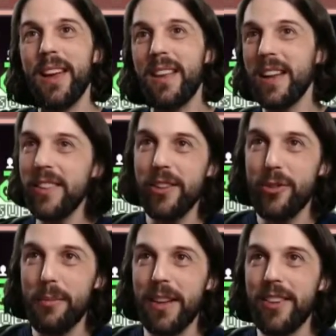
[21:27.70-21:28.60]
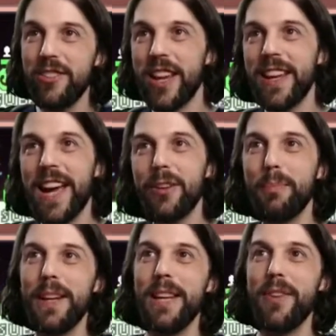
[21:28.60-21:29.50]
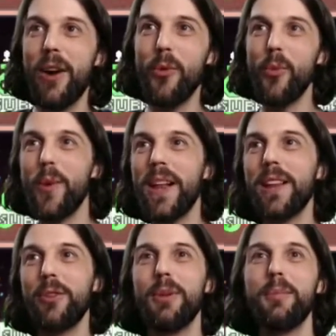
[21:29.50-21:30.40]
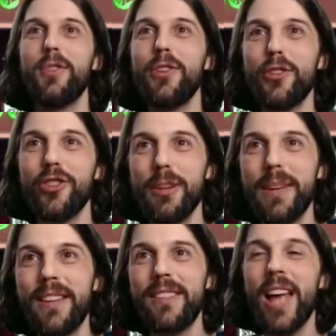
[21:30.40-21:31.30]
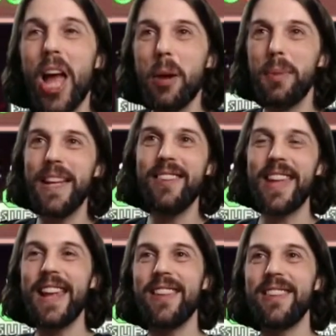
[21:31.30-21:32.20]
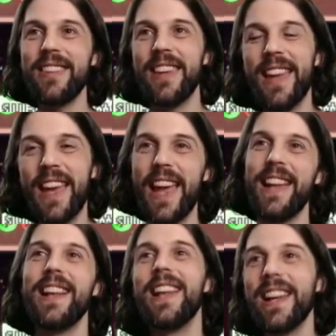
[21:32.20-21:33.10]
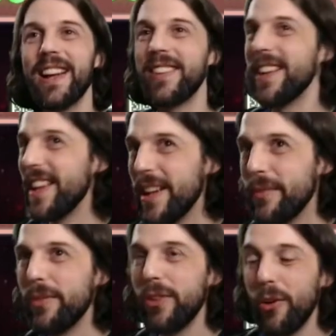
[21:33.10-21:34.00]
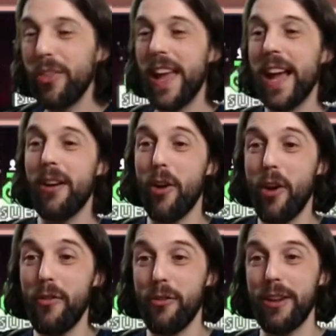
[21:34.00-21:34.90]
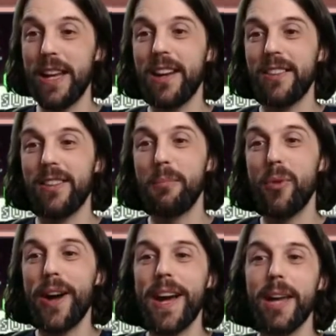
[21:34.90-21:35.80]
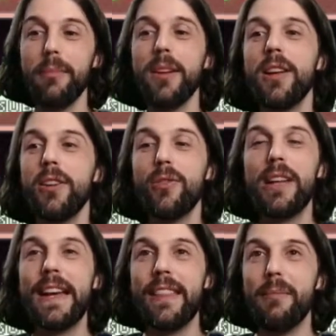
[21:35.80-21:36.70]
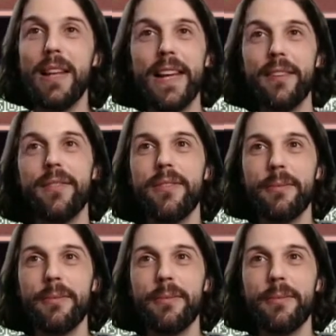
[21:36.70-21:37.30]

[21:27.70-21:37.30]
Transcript: They sent you a message: I cannot believe how well equipped your ship is. Please take this and let us live. So they are offering us a bribe to let them live.